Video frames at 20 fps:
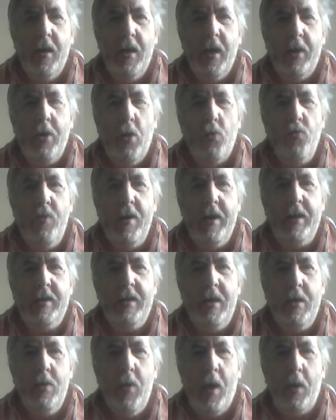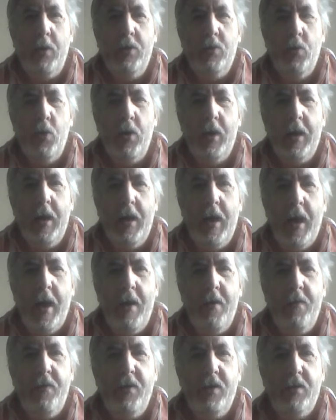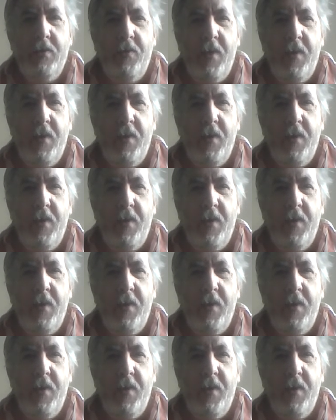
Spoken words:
Don't really see how it's working there. If it's a